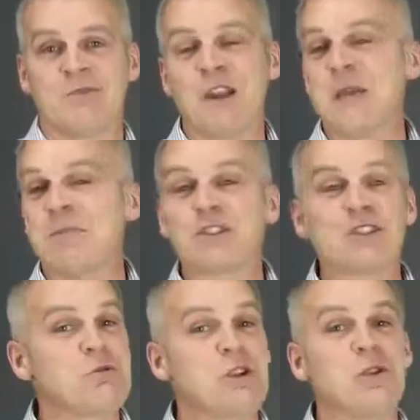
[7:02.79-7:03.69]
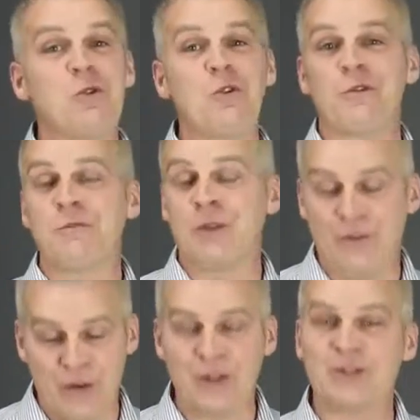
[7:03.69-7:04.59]
My name is Tony Law from Your
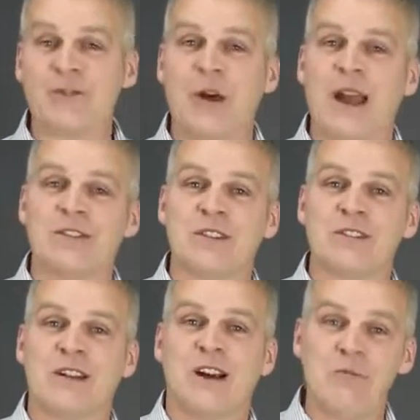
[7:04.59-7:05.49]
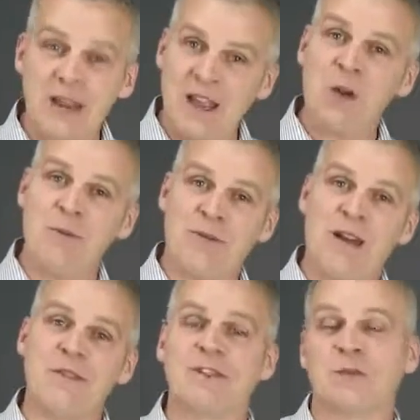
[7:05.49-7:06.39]
First 4 Houses. I really hope you
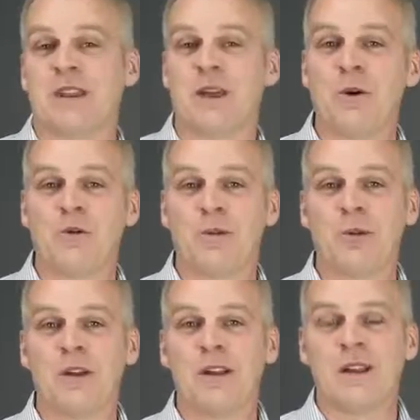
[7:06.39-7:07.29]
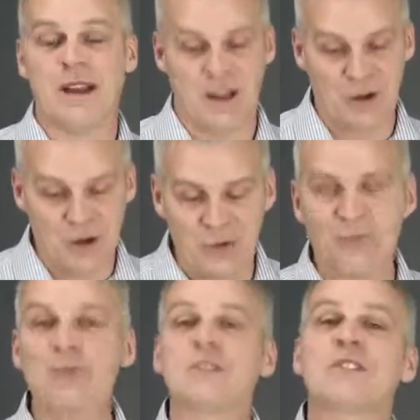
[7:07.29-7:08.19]
found this one helpful, and I look
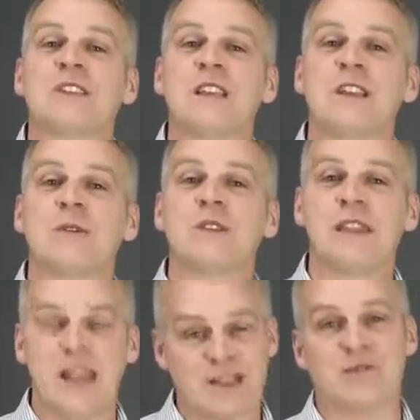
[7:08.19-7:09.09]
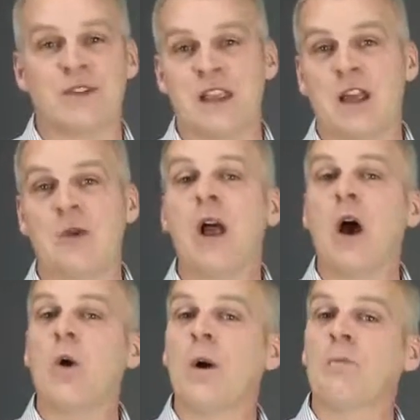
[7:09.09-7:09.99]
forward to seeing you in the next video.
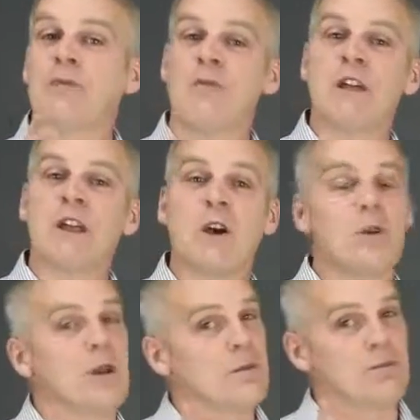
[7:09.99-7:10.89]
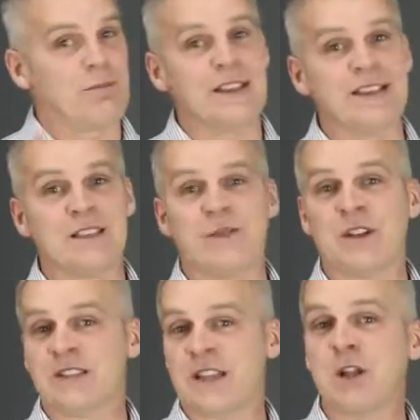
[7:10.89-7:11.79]
Oh, and before I go, please, if you
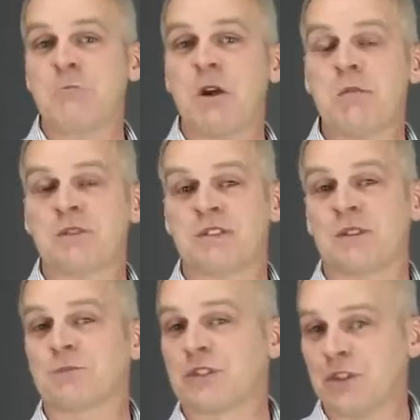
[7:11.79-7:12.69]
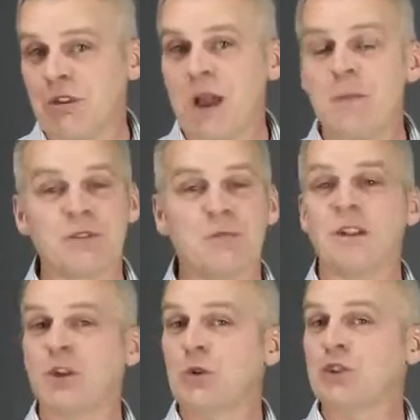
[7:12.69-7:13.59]
could take a moment to subscribe to my
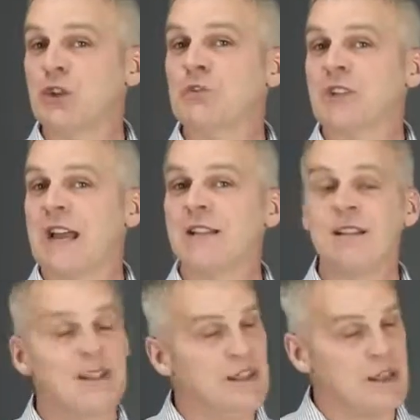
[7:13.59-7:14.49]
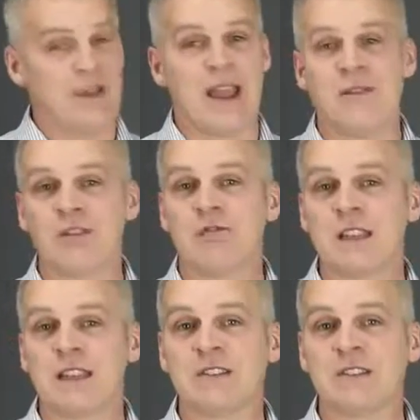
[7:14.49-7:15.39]
YouTube channel. If you haven't
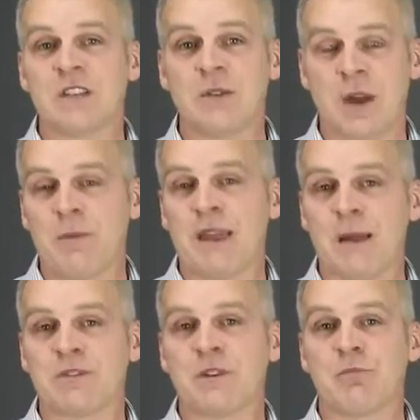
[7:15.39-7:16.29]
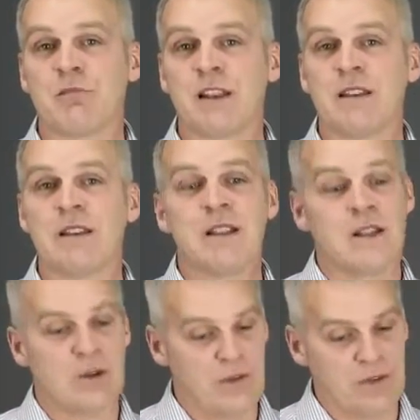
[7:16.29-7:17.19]
already done so, that would be absolutely brilliant.
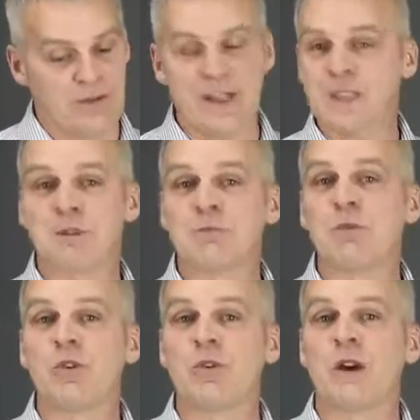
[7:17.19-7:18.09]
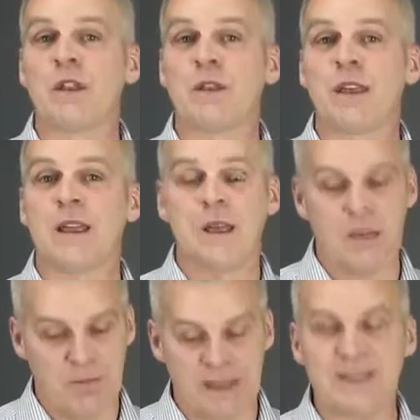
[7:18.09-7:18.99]
Or if Facebook's more your kind of thing,
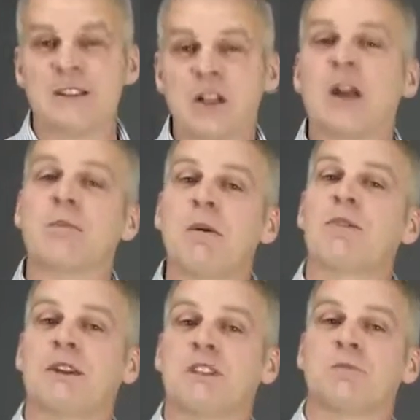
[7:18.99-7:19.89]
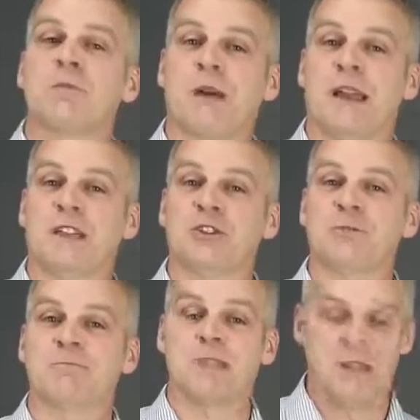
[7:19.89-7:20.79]
please like my Facebook page.
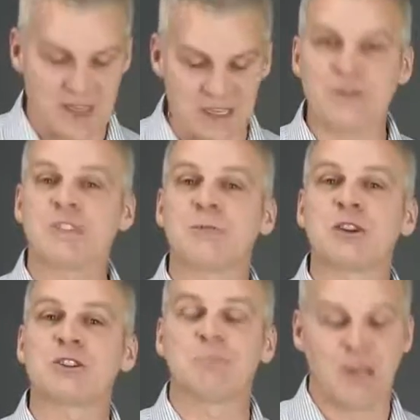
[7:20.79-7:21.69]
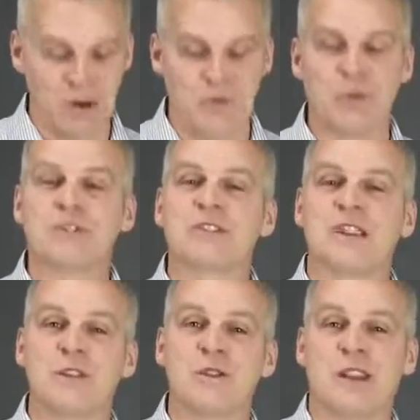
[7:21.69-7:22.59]
Thanks ever so much. I look forward to
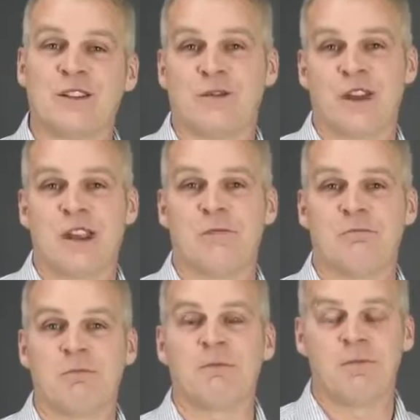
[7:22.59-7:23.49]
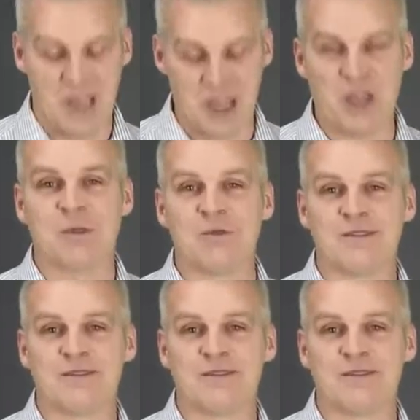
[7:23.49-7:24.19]
seeing you in the next video. Thank you.